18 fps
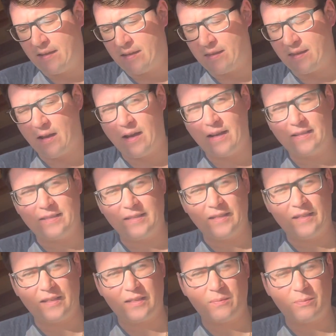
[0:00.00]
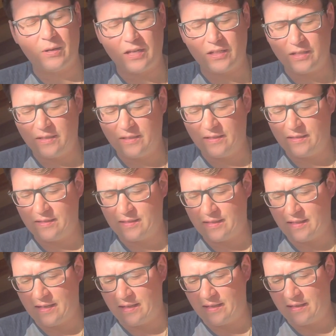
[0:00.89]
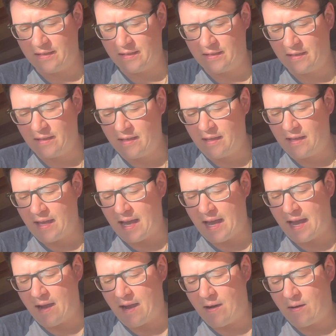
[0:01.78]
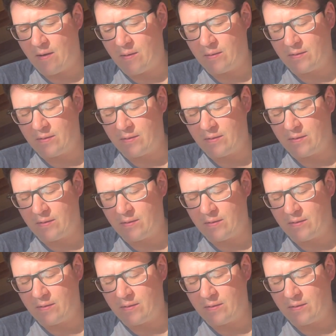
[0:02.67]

thoughts and expressions on how